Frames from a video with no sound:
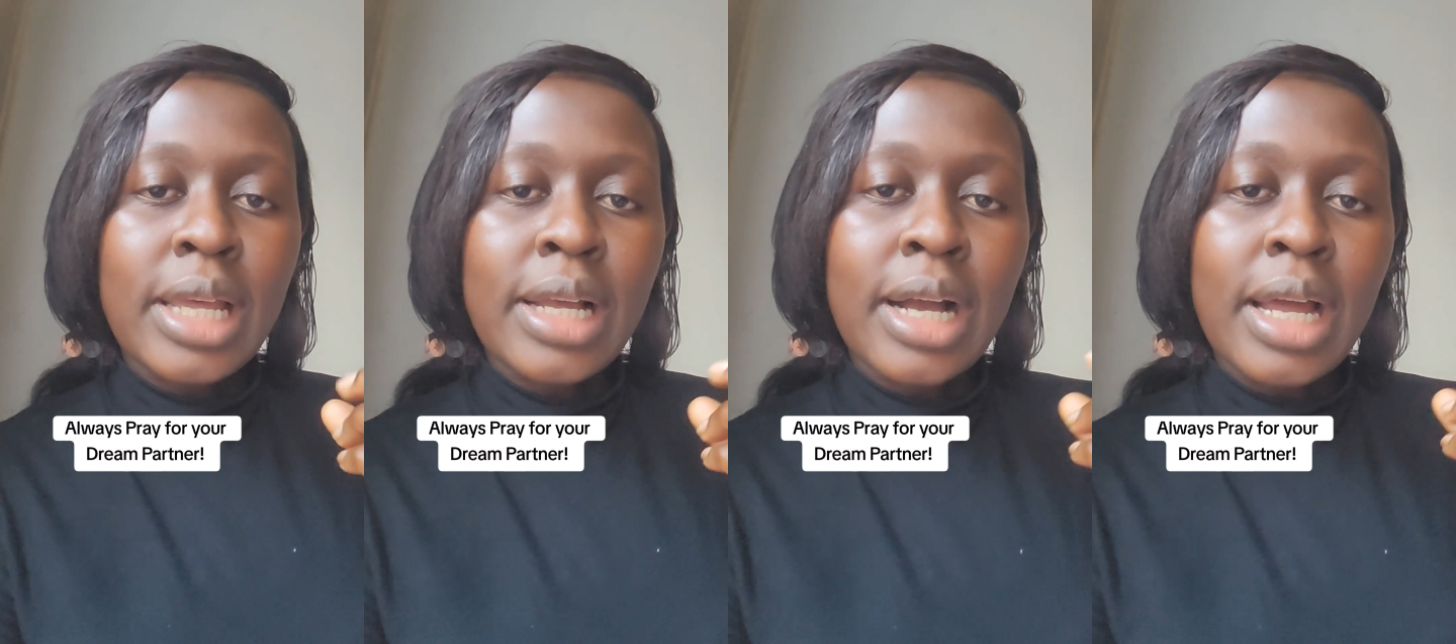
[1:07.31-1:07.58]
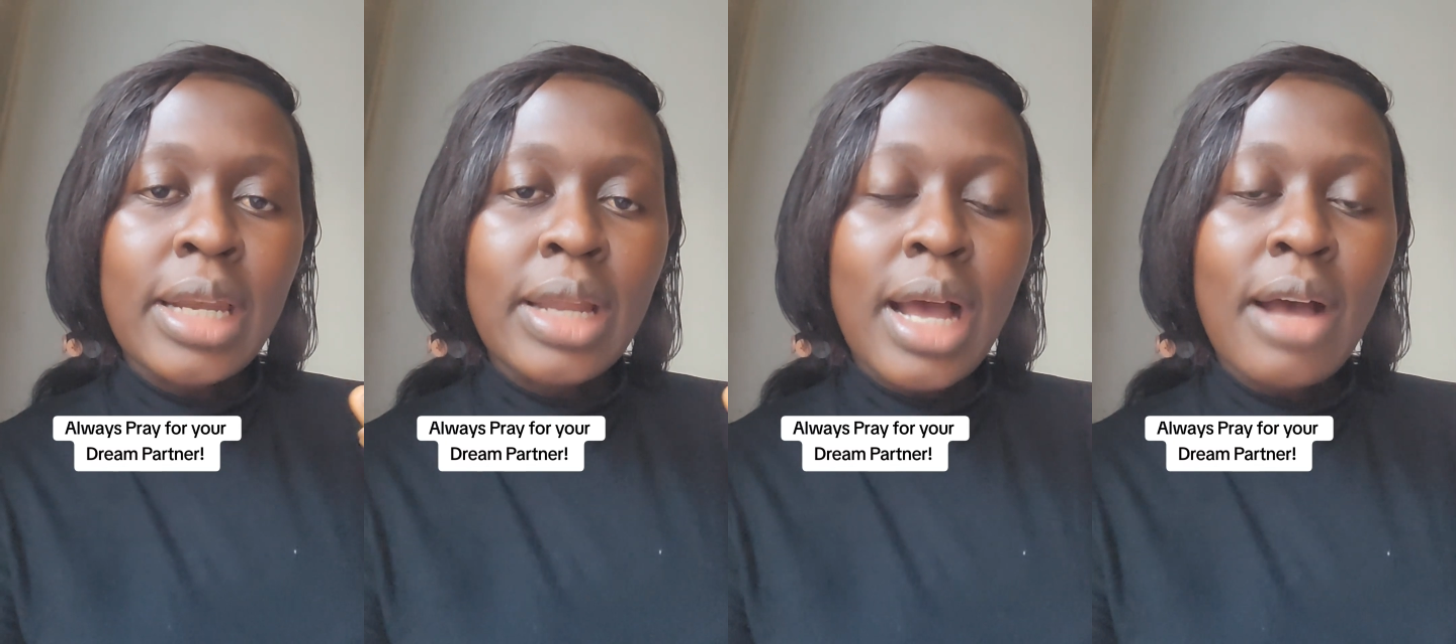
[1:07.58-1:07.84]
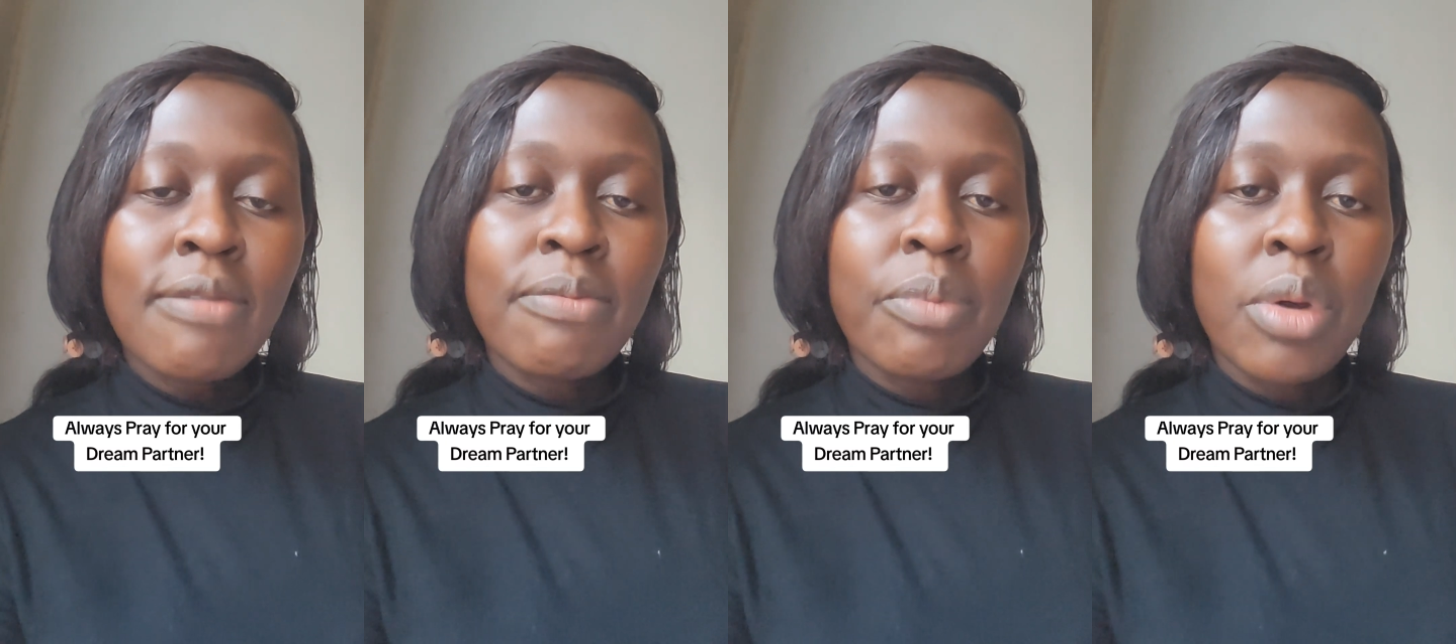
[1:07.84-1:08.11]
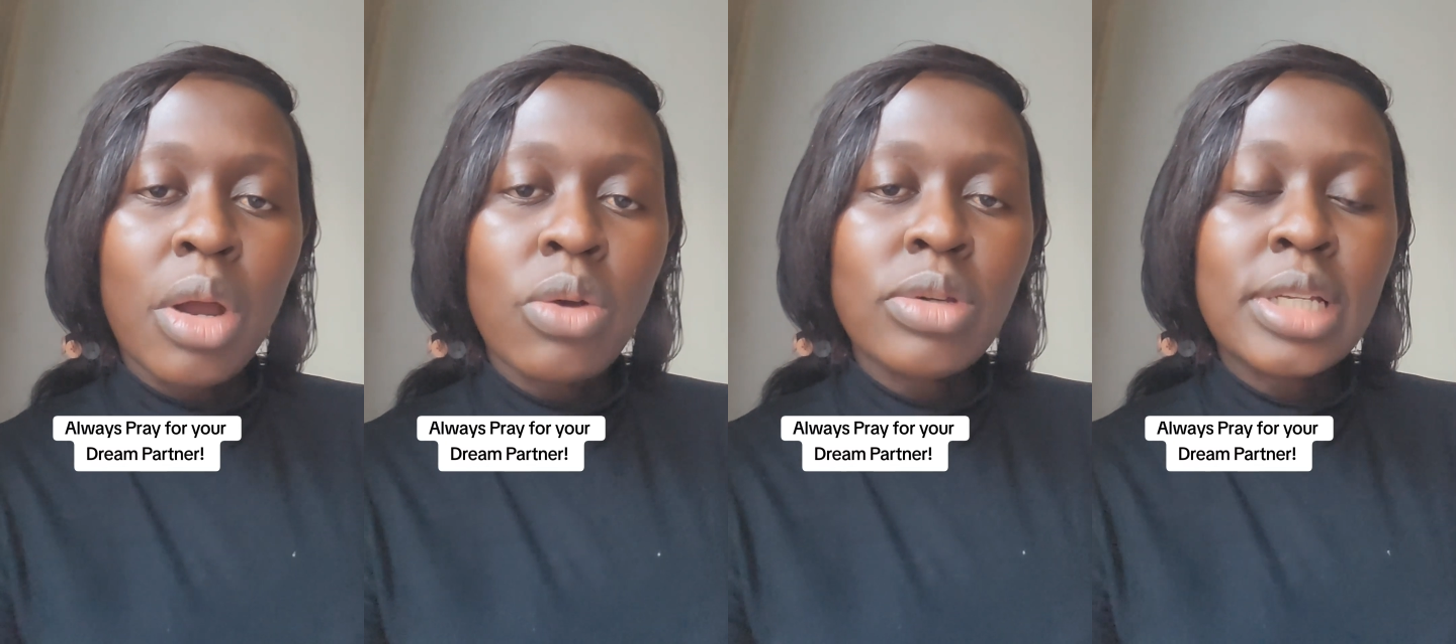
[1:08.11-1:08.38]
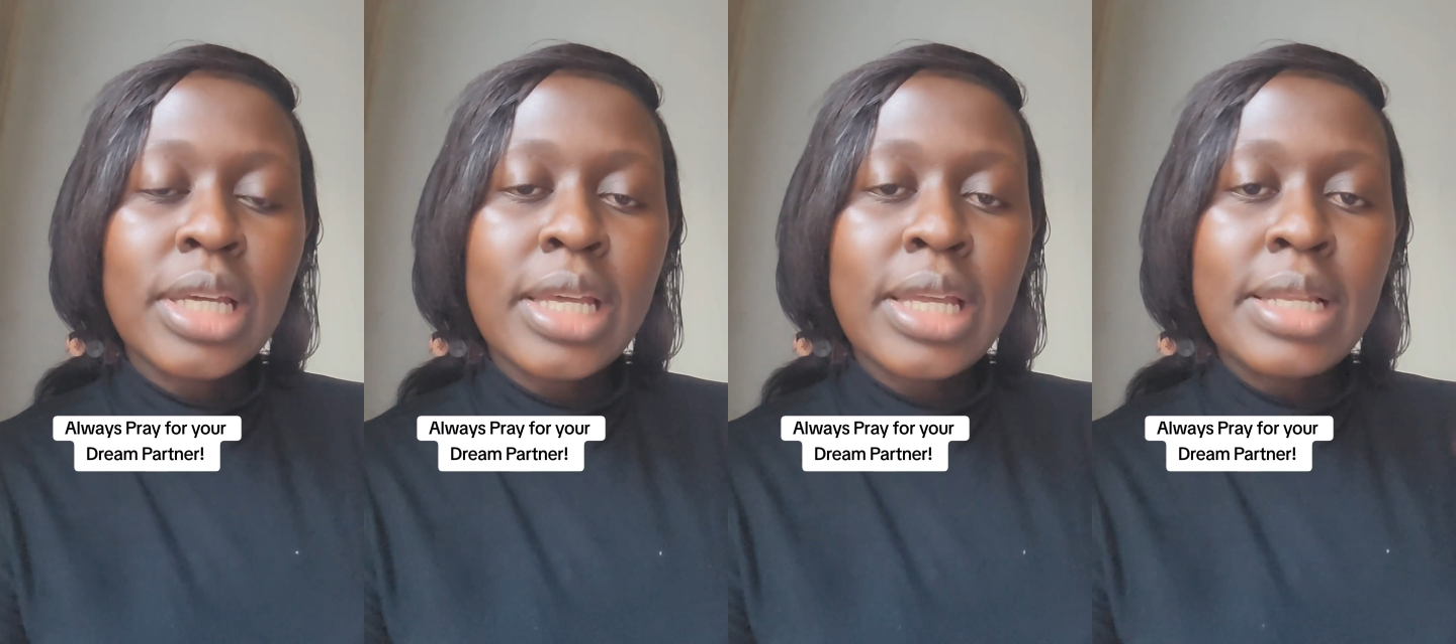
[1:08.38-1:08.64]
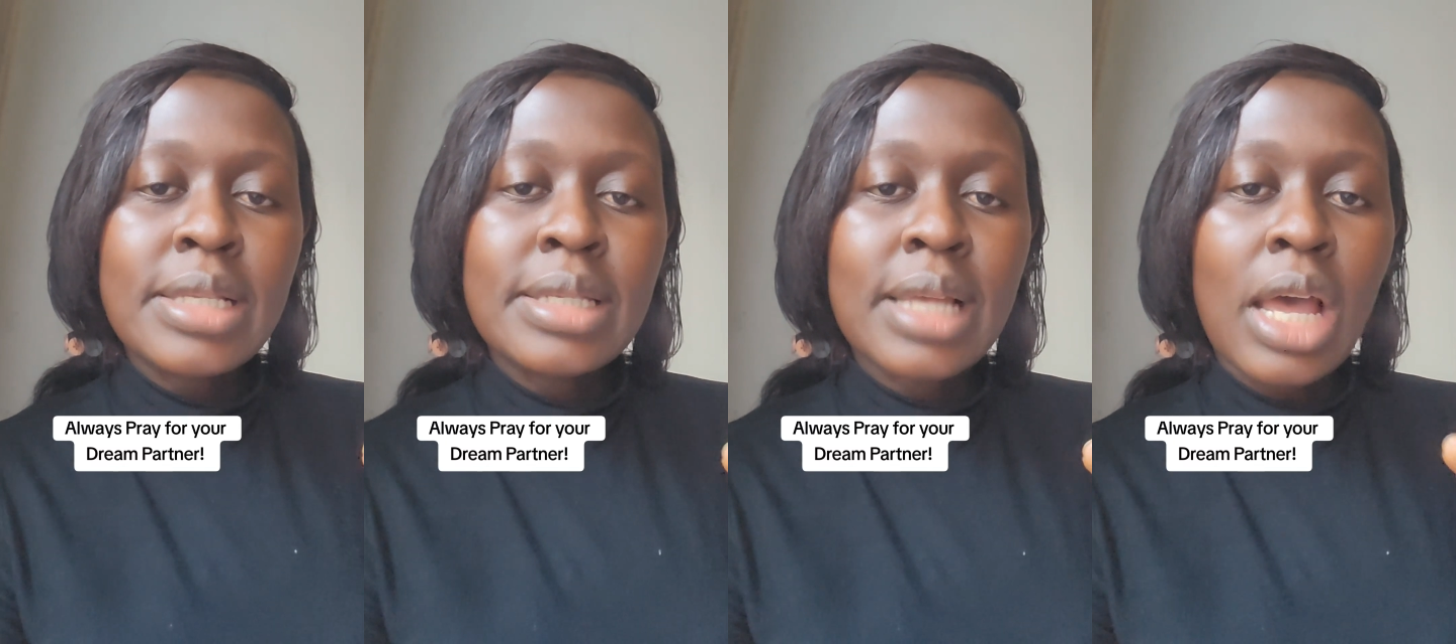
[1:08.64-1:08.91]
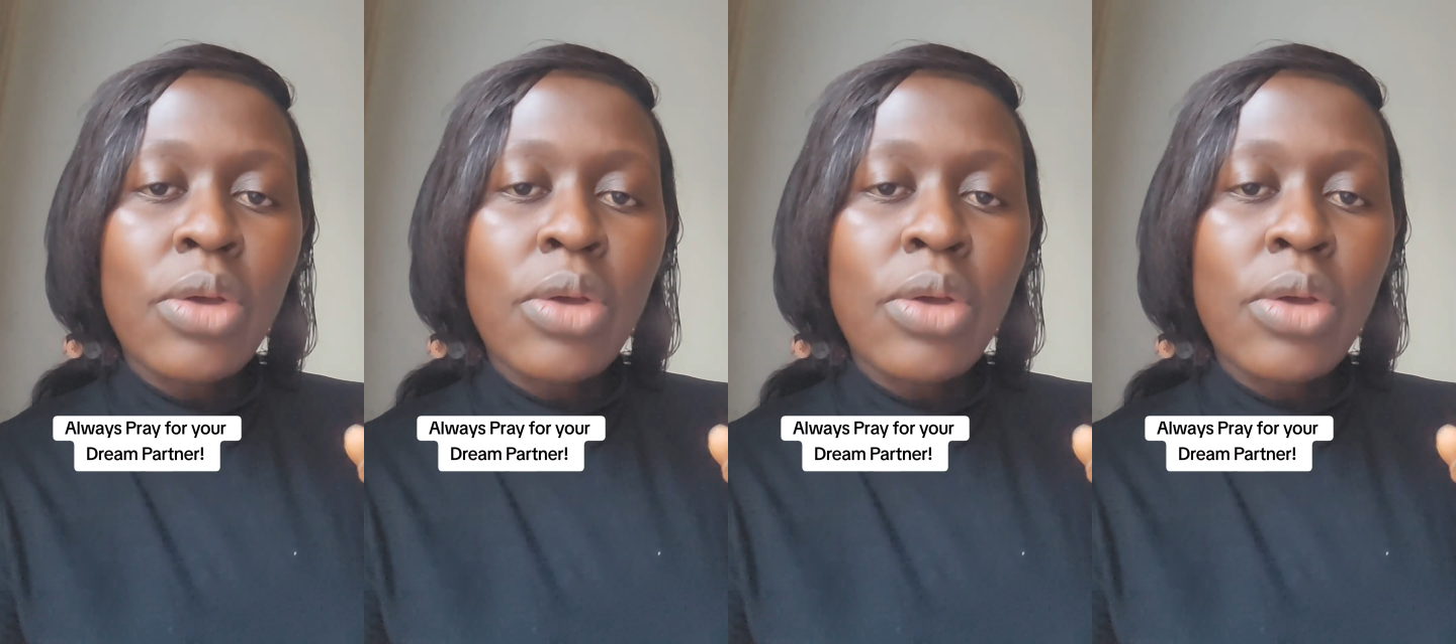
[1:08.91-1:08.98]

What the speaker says: I can have brown kids.